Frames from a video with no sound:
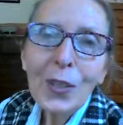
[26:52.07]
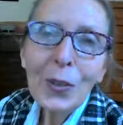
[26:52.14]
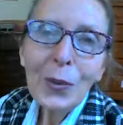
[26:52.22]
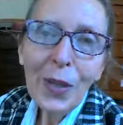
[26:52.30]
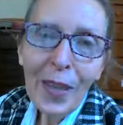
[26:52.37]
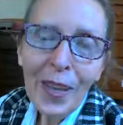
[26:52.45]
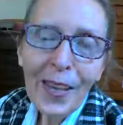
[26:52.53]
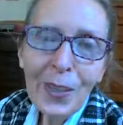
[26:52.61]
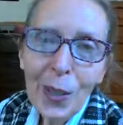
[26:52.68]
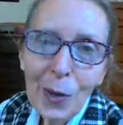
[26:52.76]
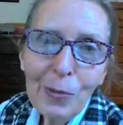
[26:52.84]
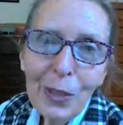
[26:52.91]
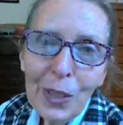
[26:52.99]
you can
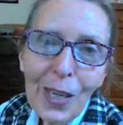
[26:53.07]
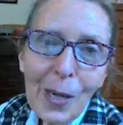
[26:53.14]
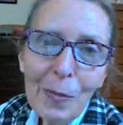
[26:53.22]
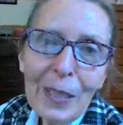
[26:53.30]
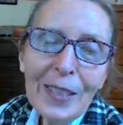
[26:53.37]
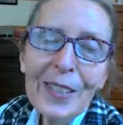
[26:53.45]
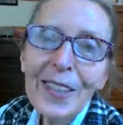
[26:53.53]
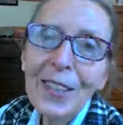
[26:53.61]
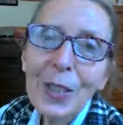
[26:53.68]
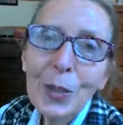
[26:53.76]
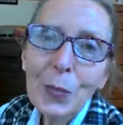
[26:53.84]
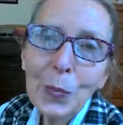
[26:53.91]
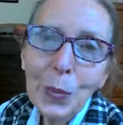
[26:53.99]
overcome it and
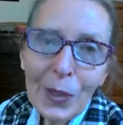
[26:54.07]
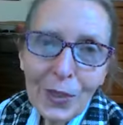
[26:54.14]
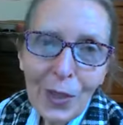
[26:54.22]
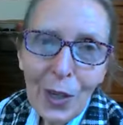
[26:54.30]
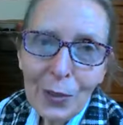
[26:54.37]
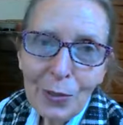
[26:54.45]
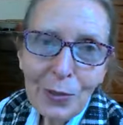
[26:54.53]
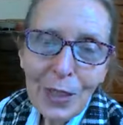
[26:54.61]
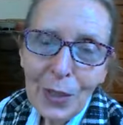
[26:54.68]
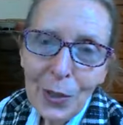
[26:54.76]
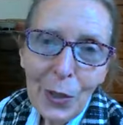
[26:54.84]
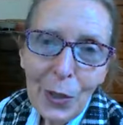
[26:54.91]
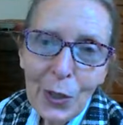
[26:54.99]
it will not
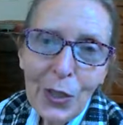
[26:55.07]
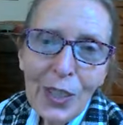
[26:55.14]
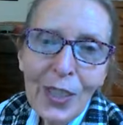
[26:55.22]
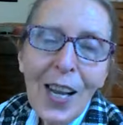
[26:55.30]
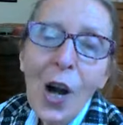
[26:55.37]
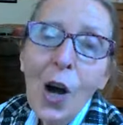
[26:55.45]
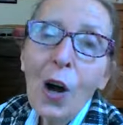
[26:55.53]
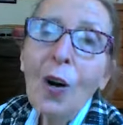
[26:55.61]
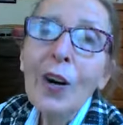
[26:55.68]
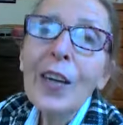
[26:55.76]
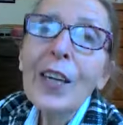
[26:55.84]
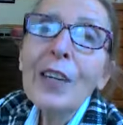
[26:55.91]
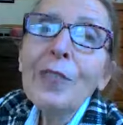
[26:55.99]
reoccur.
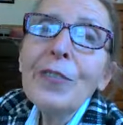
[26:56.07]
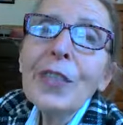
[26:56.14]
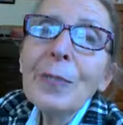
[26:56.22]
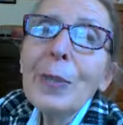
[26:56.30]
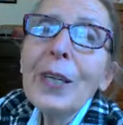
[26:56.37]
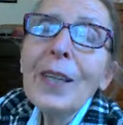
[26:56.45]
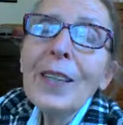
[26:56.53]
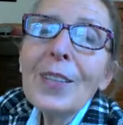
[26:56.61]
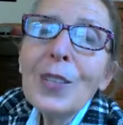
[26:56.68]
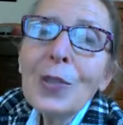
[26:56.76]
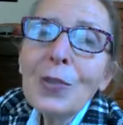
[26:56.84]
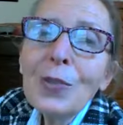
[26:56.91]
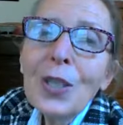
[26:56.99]
Or if it
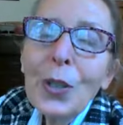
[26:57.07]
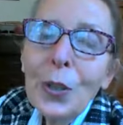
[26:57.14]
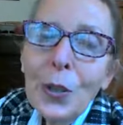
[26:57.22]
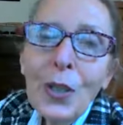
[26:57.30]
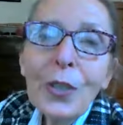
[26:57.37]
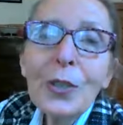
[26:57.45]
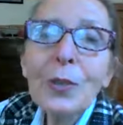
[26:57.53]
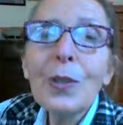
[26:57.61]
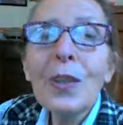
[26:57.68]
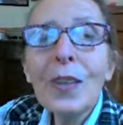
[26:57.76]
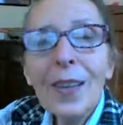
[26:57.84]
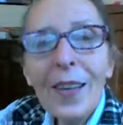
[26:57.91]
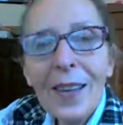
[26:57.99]
begins to reoccur, you
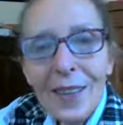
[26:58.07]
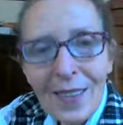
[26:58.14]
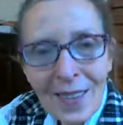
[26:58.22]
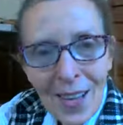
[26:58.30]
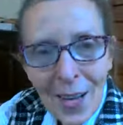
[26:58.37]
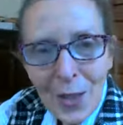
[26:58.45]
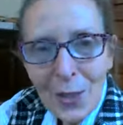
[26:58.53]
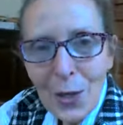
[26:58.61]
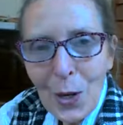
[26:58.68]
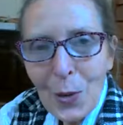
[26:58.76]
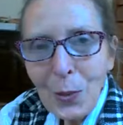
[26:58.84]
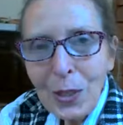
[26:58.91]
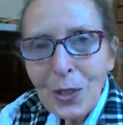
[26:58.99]
again
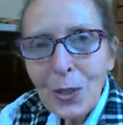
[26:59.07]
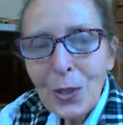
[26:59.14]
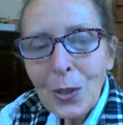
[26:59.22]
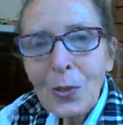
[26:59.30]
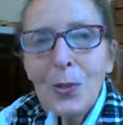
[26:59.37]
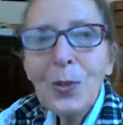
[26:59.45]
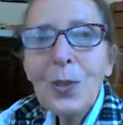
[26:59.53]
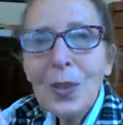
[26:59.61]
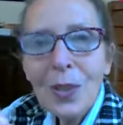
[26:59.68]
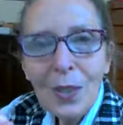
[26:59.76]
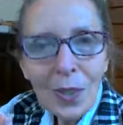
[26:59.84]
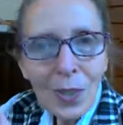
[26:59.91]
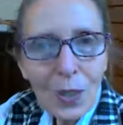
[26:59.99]
know what to do. You
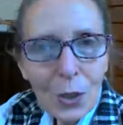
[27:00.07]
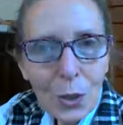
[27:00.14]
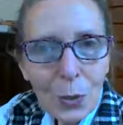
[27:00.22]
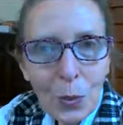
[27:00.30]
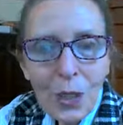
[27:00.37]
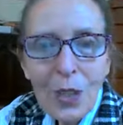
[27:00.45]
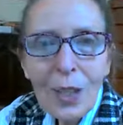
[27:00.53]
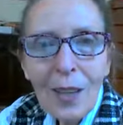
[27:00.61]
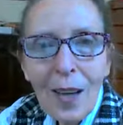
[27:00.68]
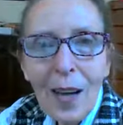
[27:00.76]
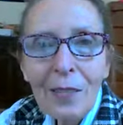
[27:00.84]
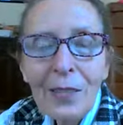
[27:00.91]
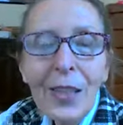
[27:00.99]
can switch it
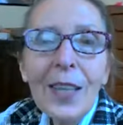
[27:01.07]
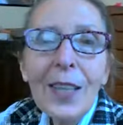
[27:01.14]
off